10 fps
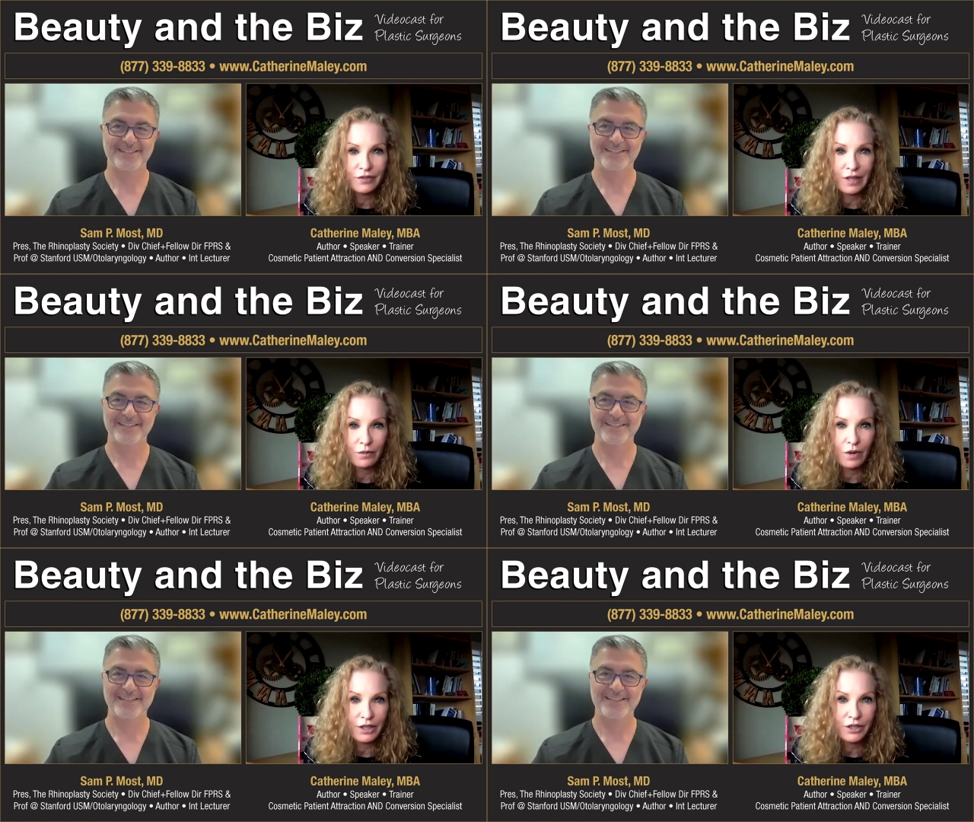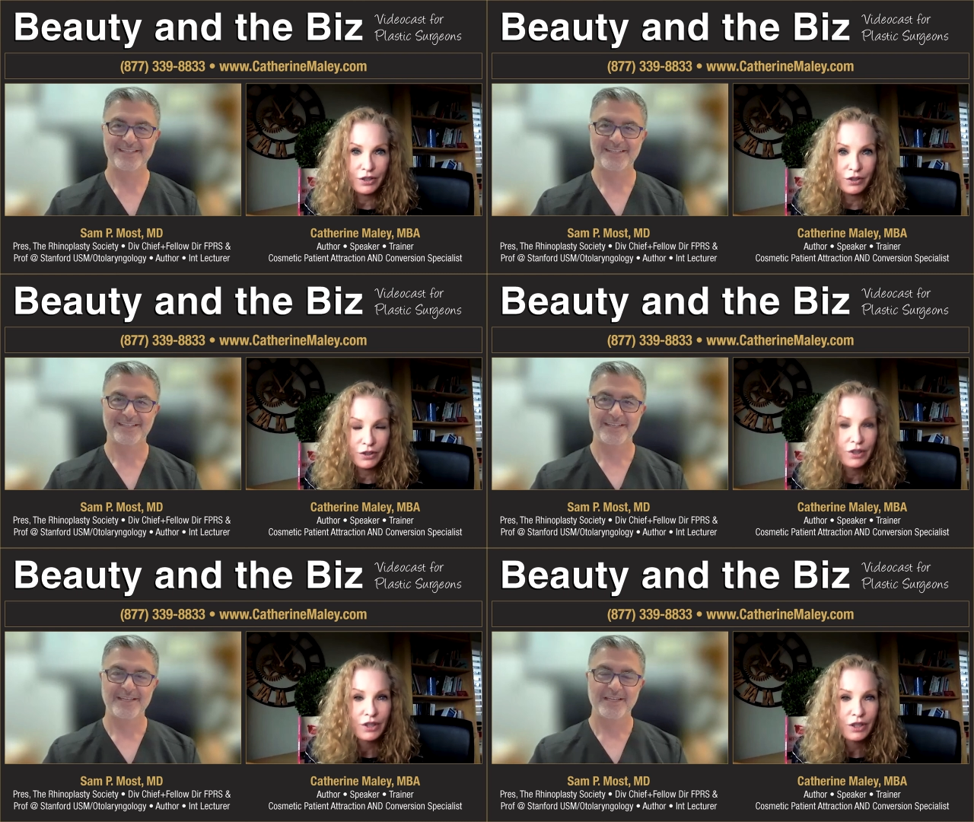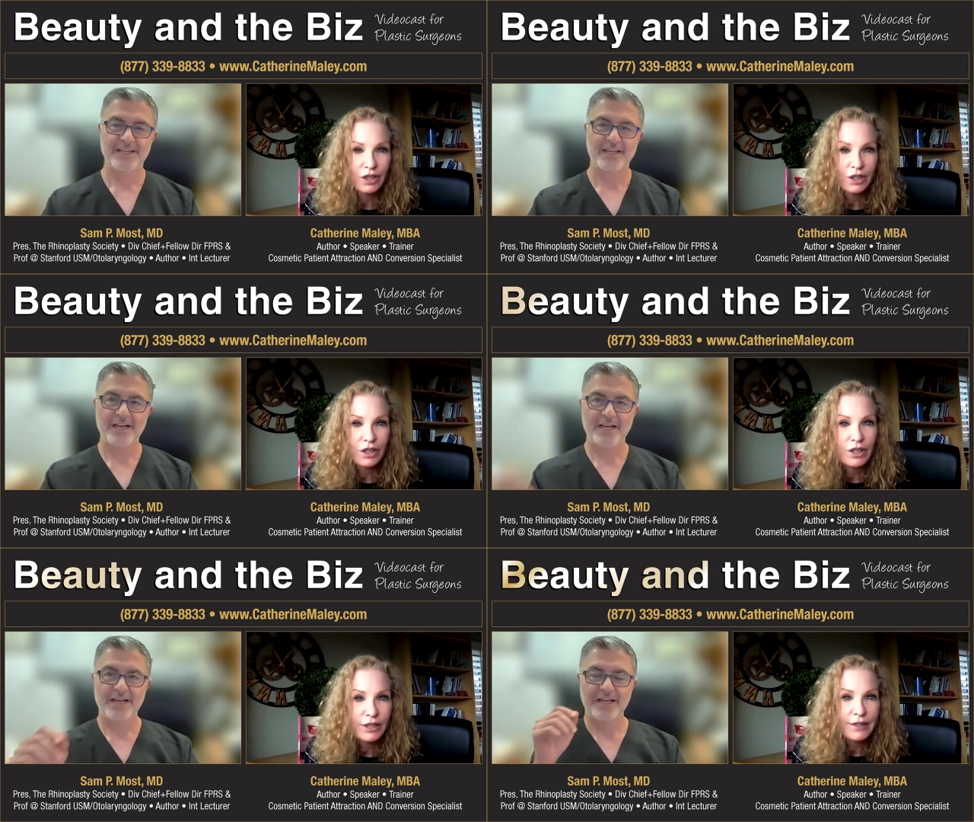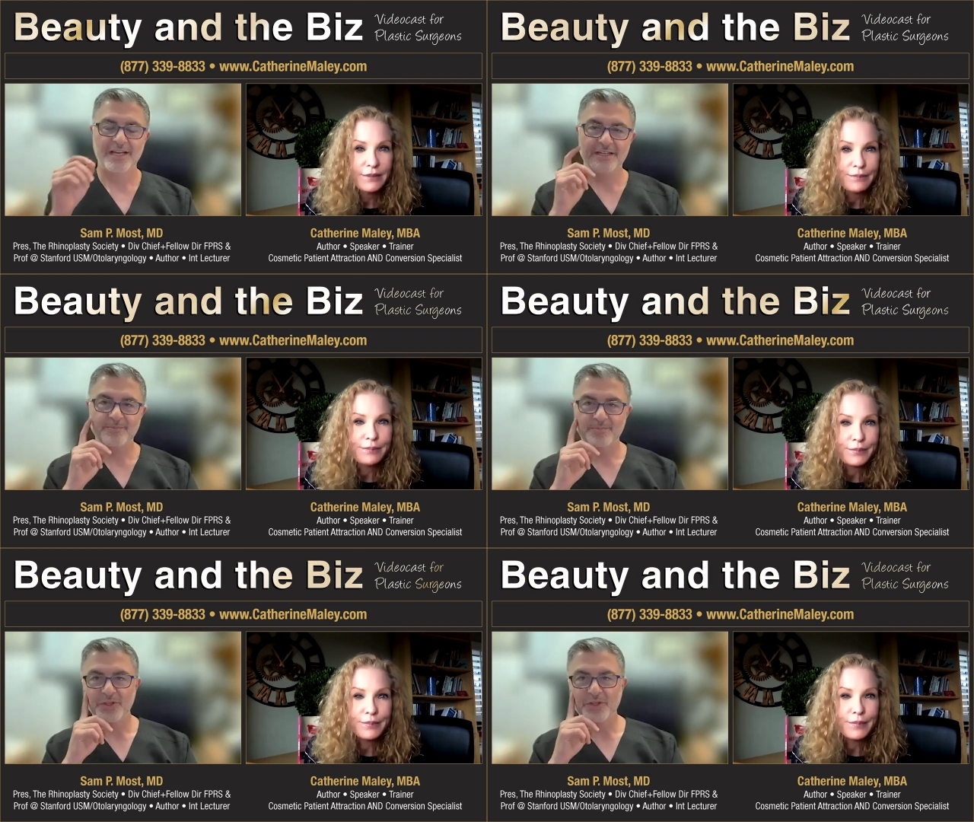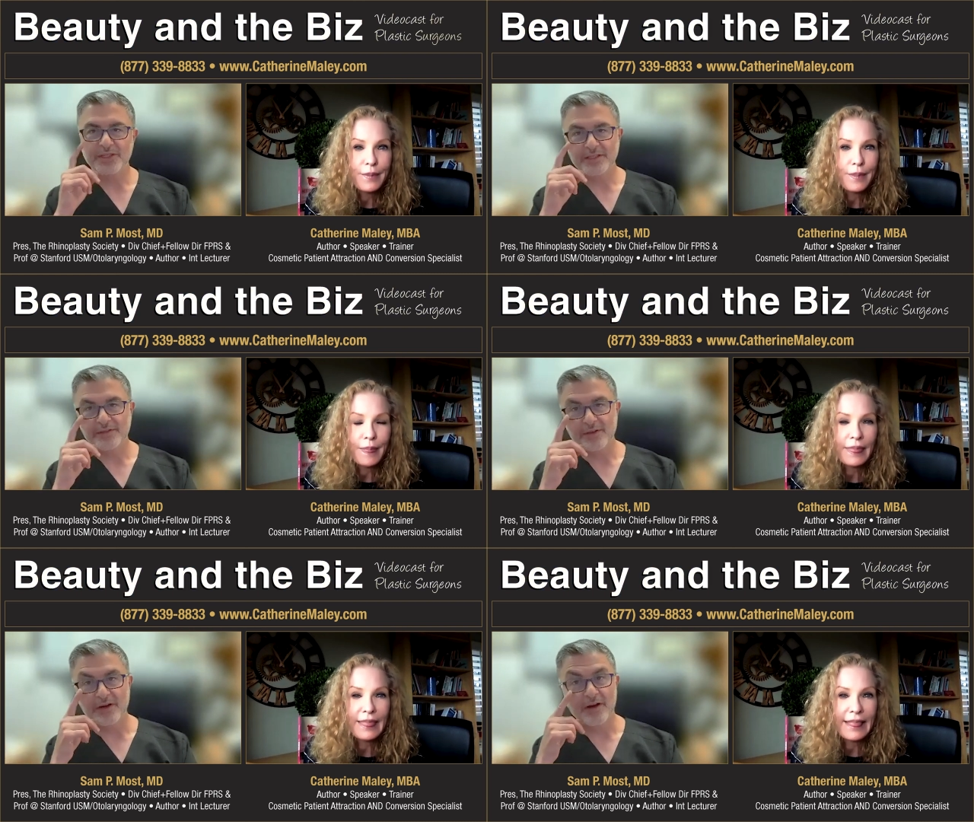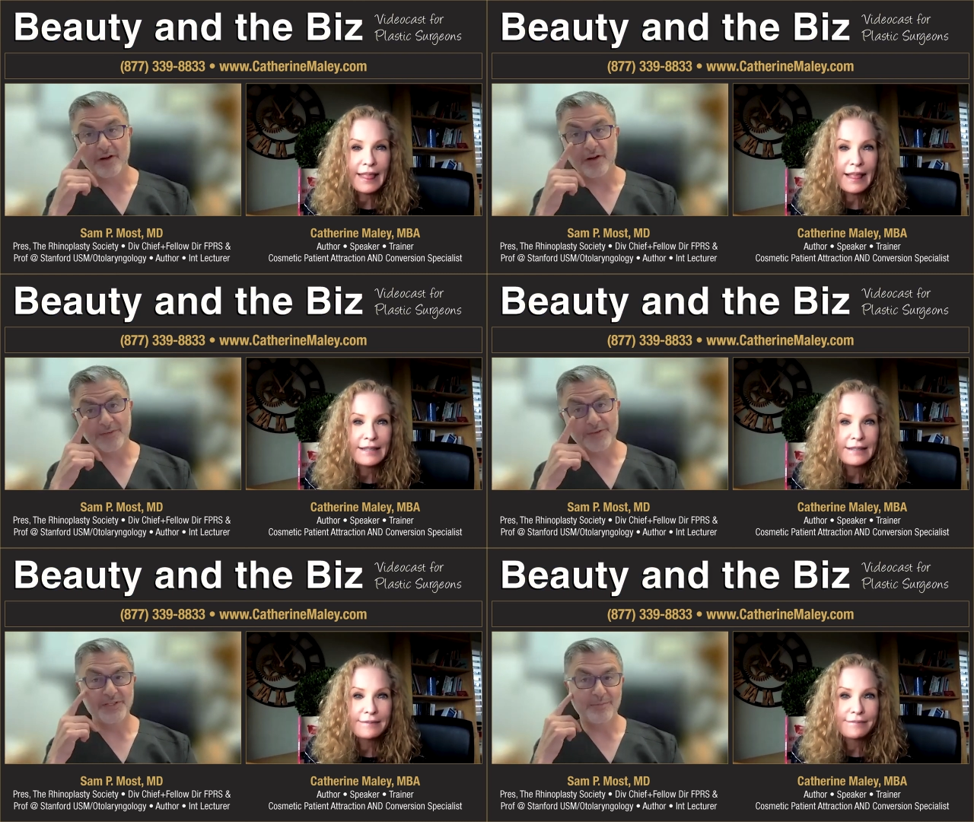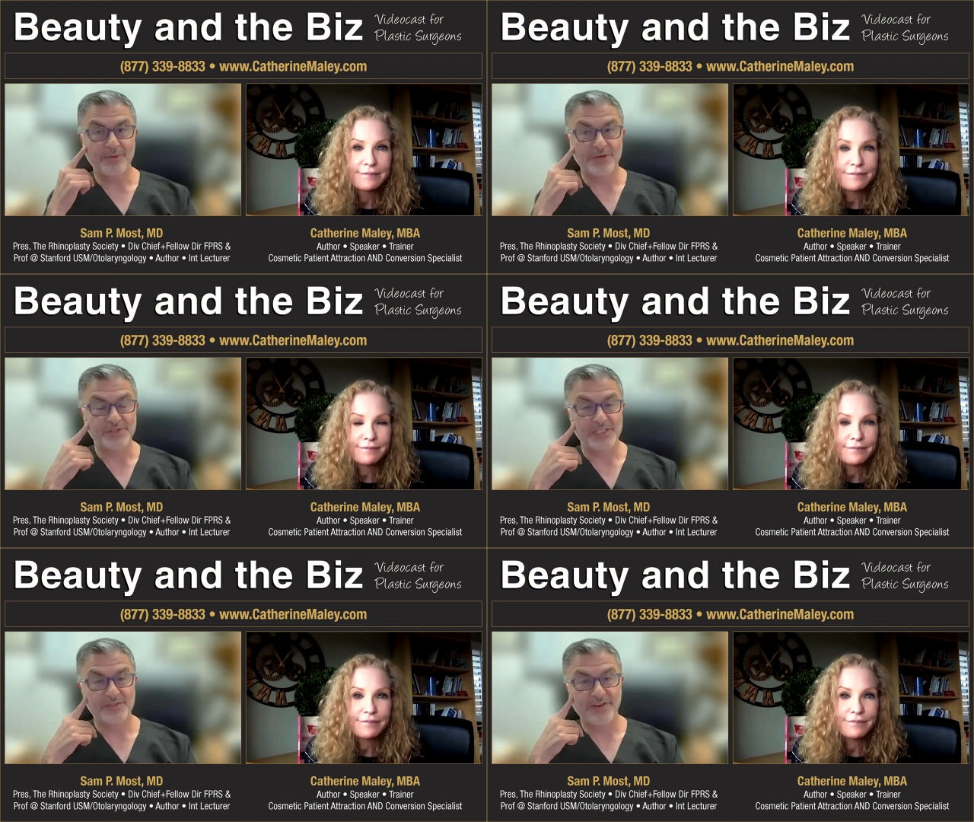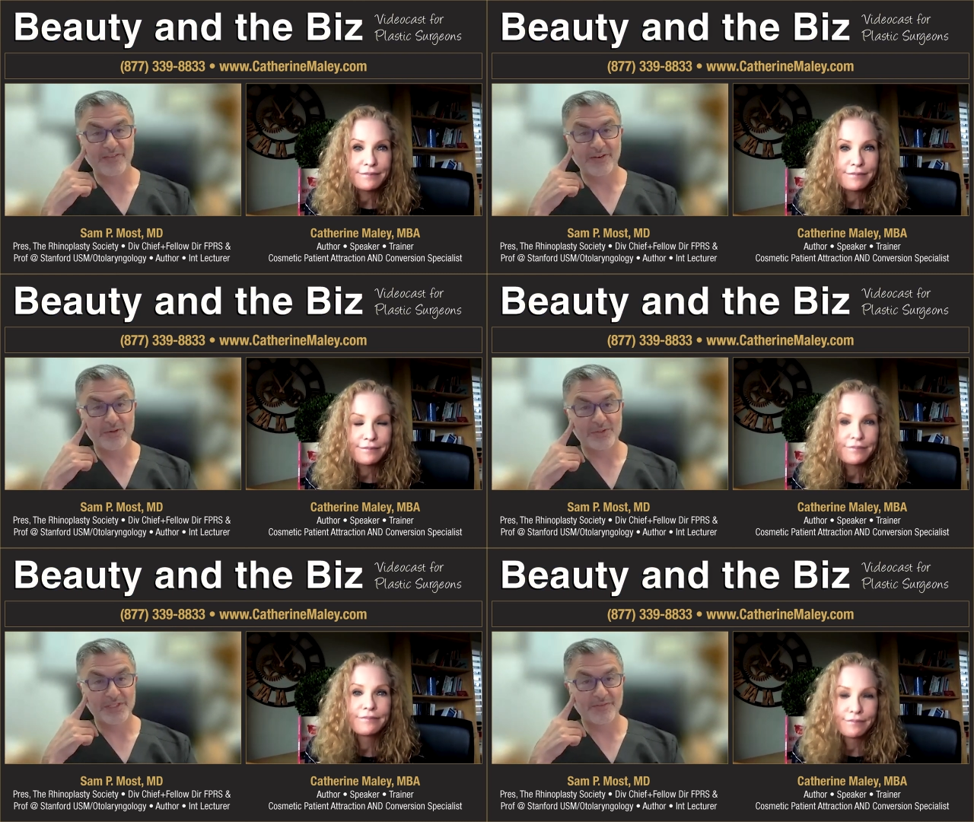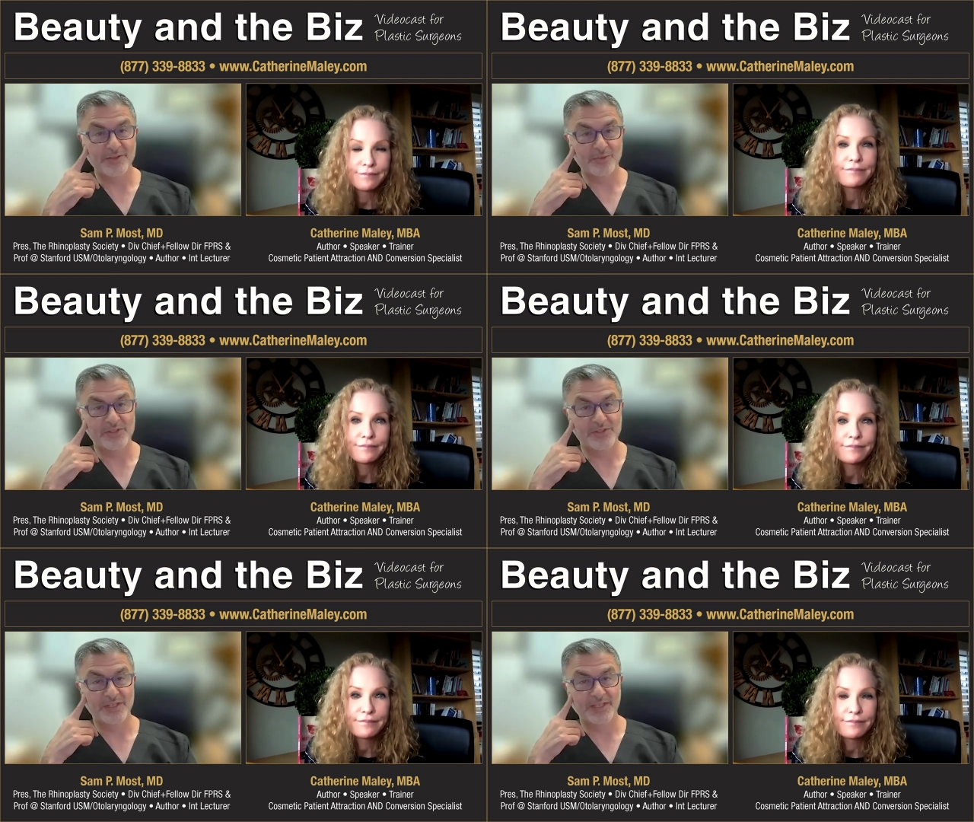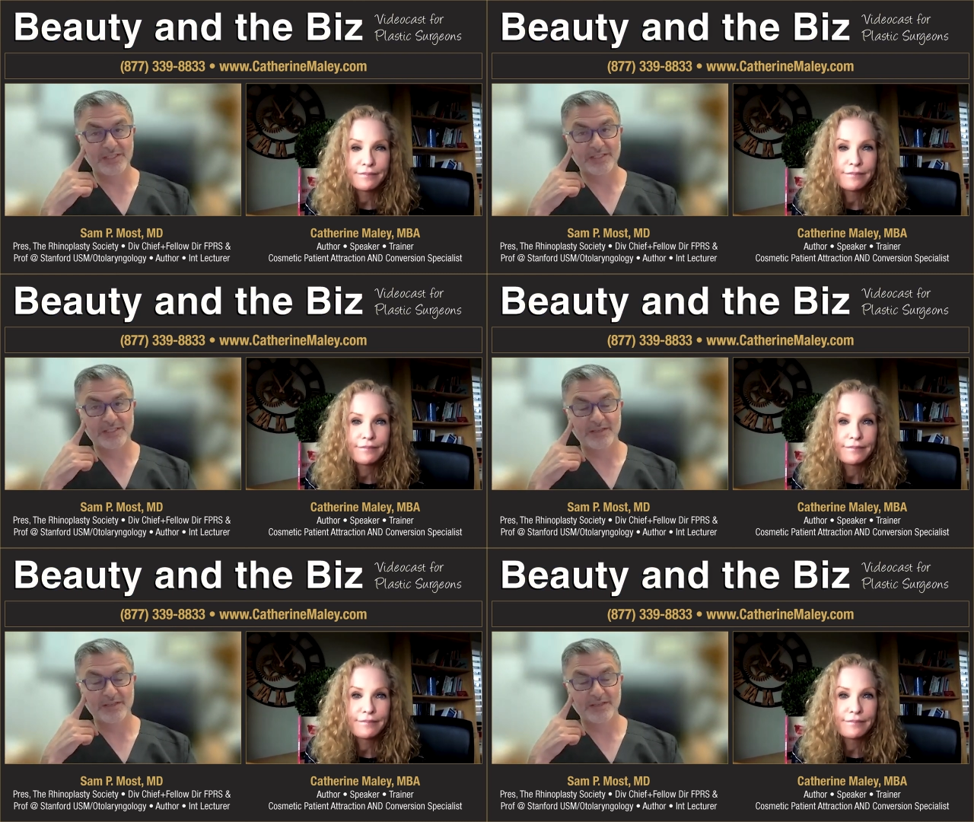Speaker 1: if they wanted to?
Speaker 2: Uh, you can. Our office number is six five zero, seven three six,